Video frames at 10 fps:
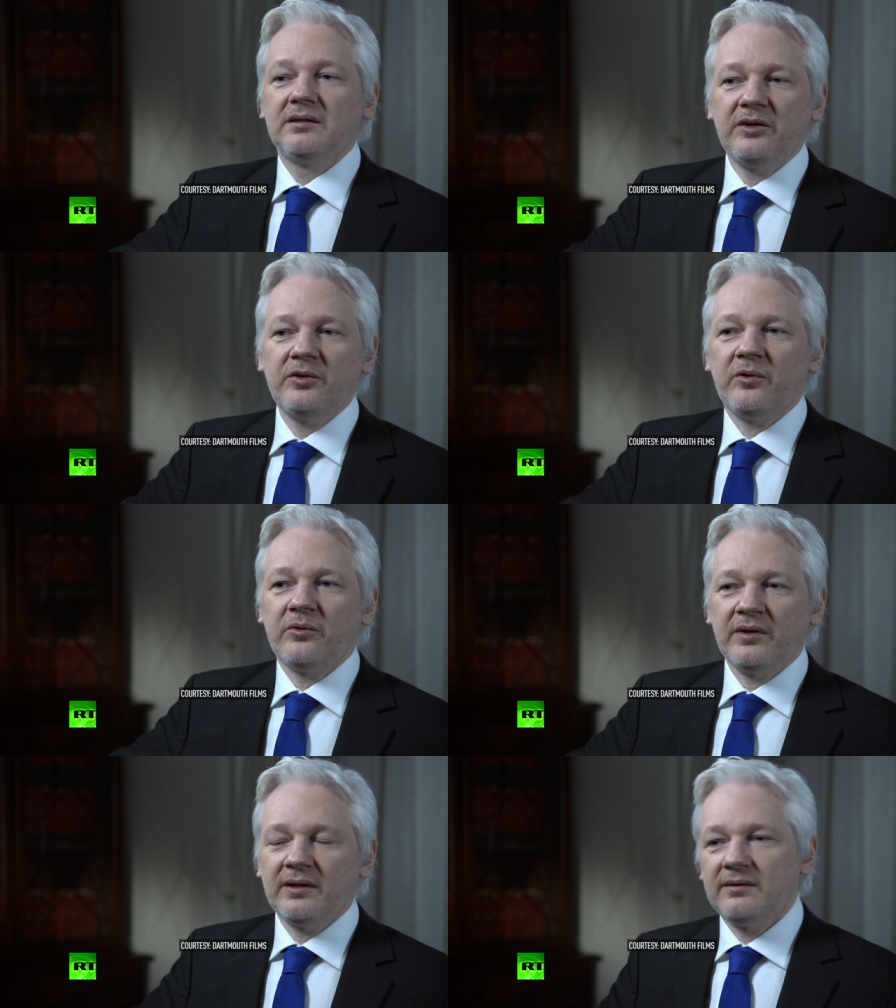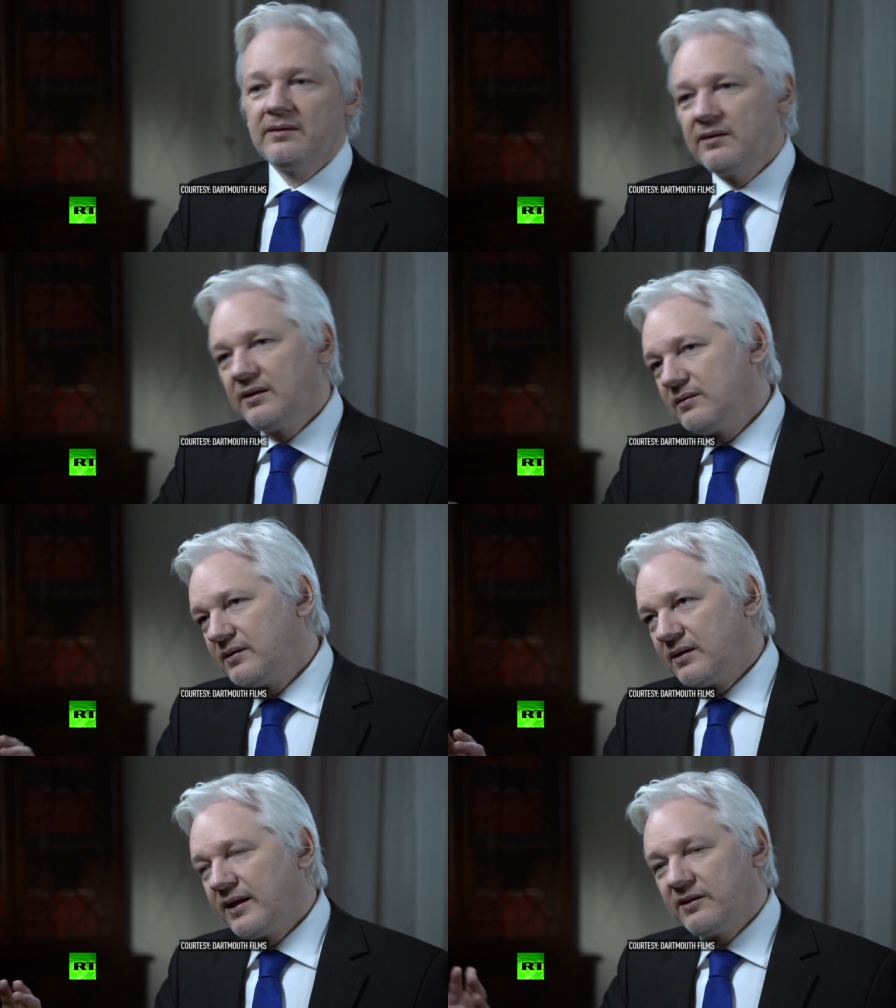they're
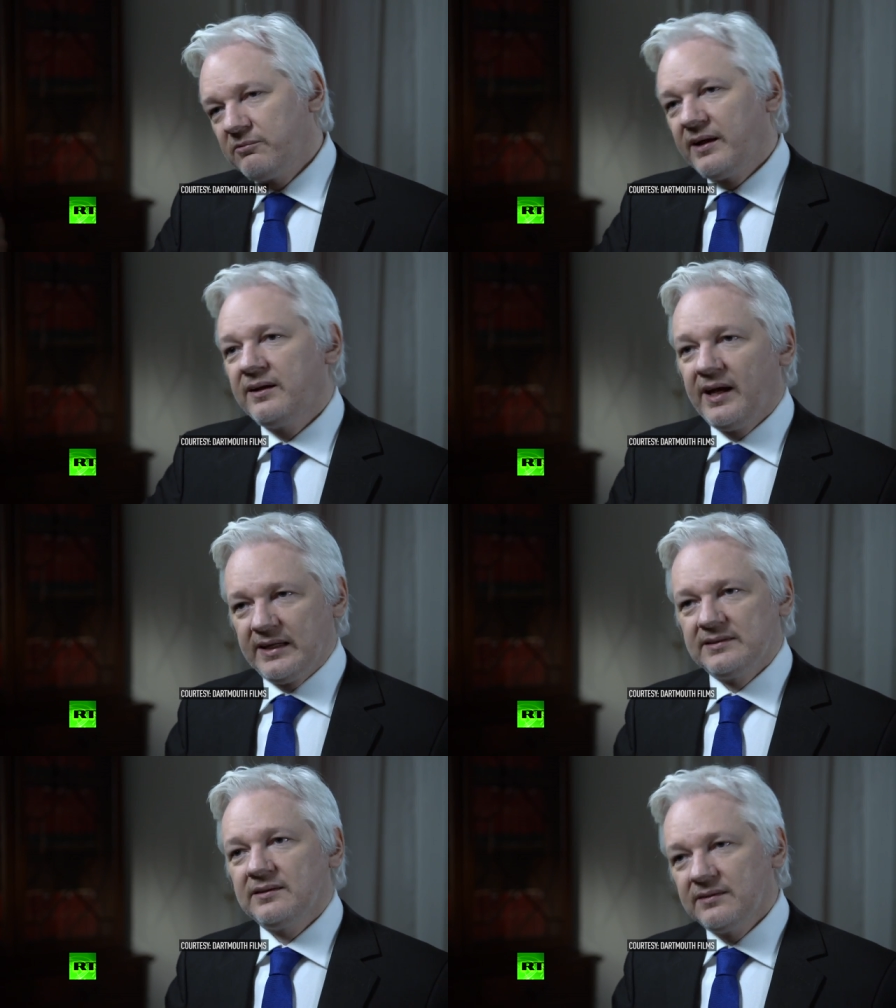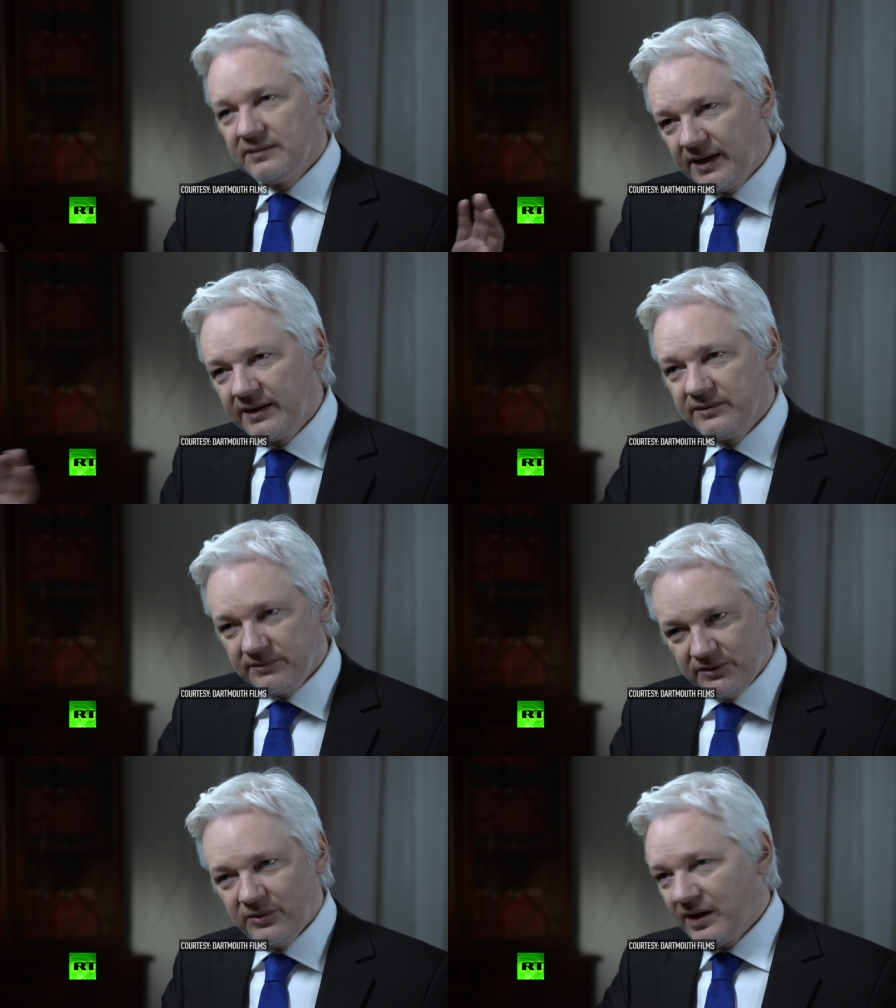like the rednecks, and
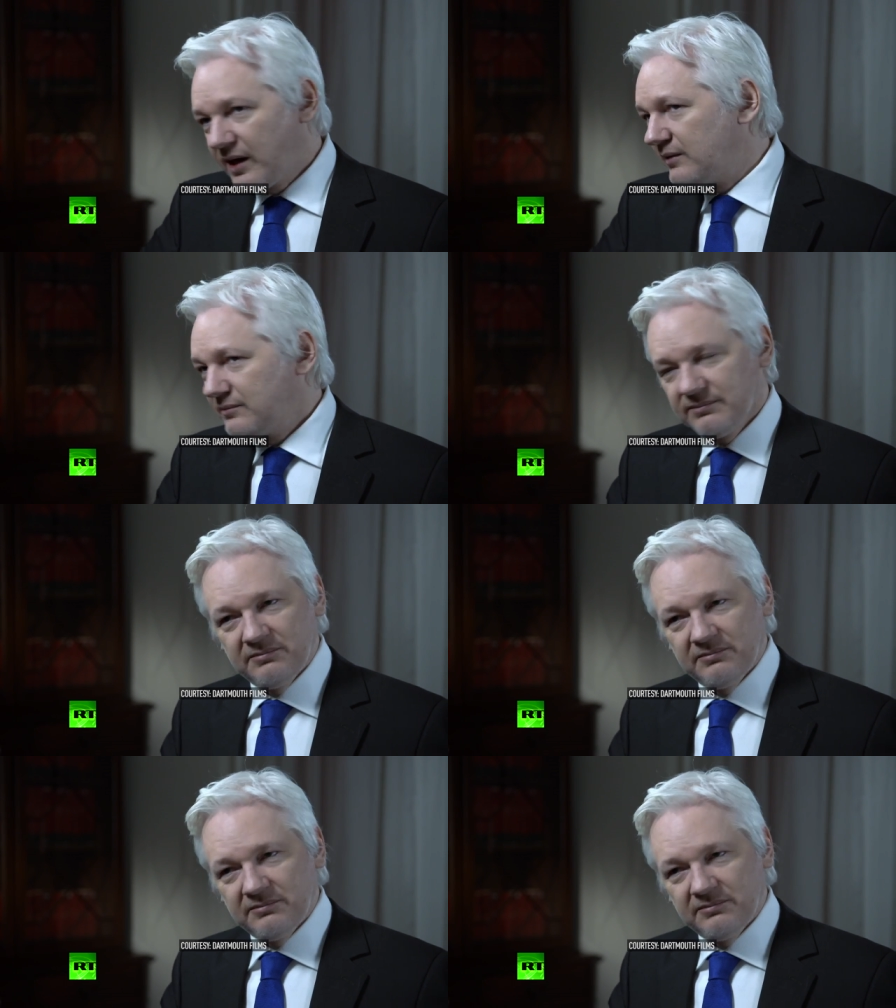you can't,